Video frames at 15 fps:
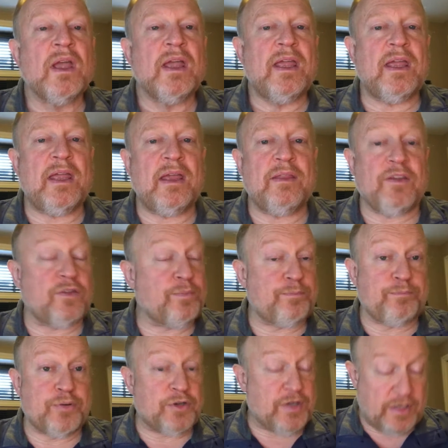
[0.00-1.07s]
he, this
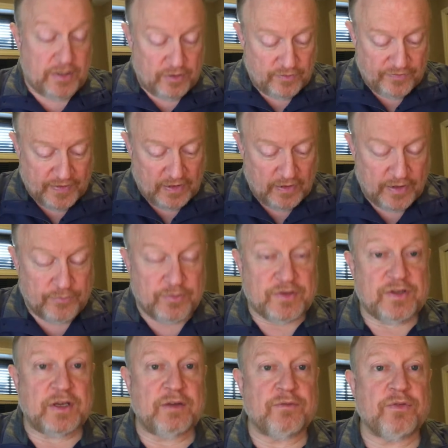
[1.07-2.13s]
particular fellow, had
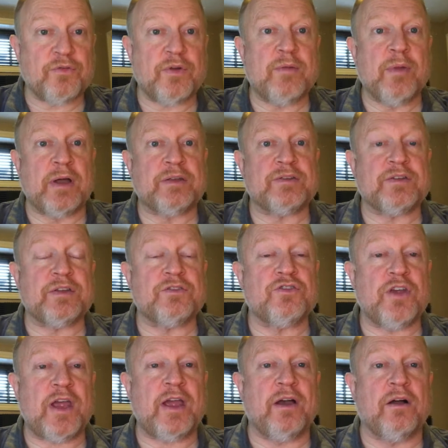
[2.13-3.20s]
received three months in
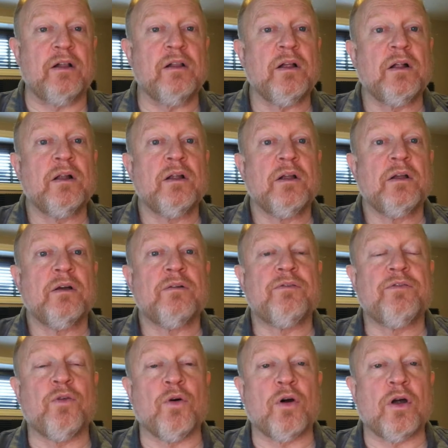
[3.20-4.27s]
jail
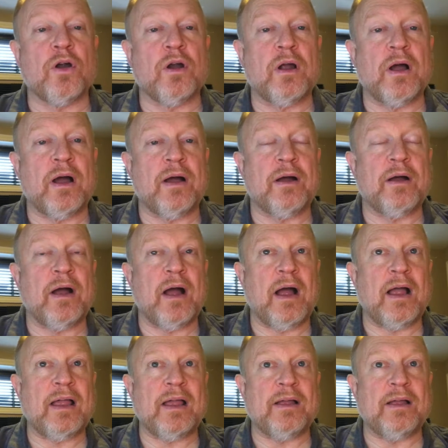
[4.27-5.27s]
for uh,